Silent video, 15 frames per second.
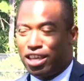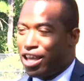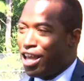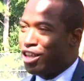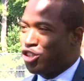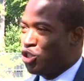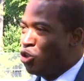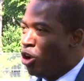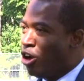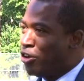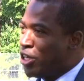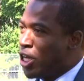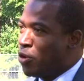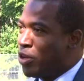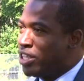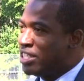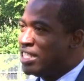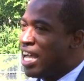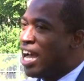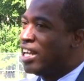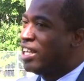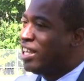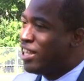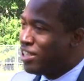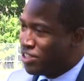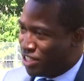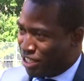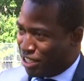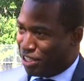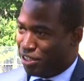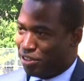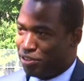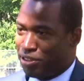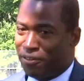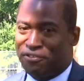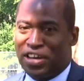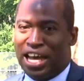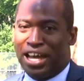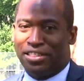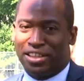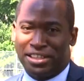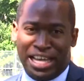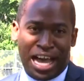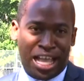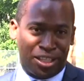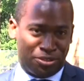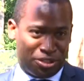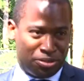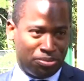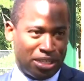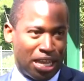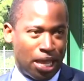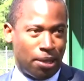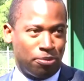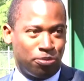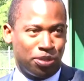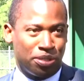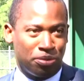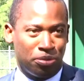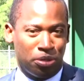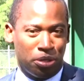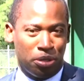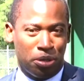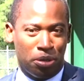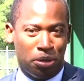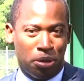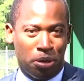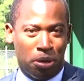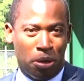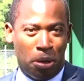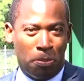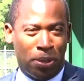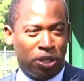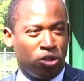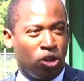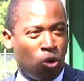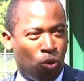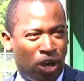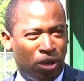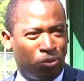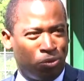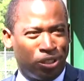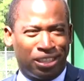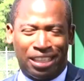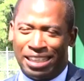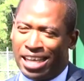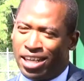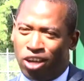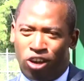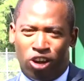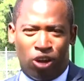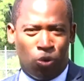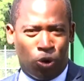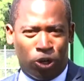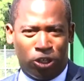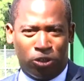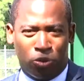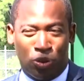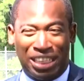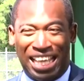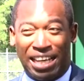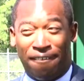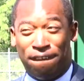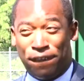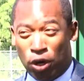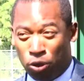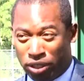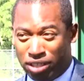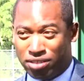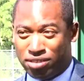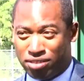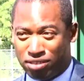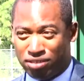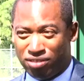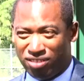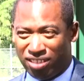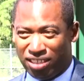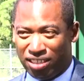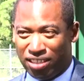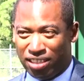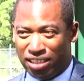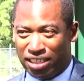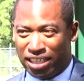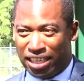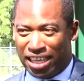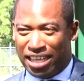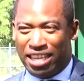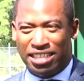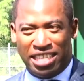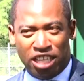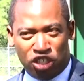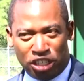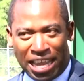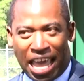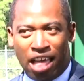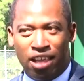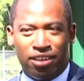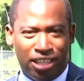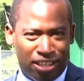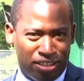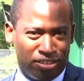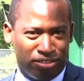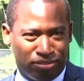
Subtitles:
As you all know, it's not easy to find the dollar sometimes. But you know what? With a lot of hard work, with a lot of focus and intentionality,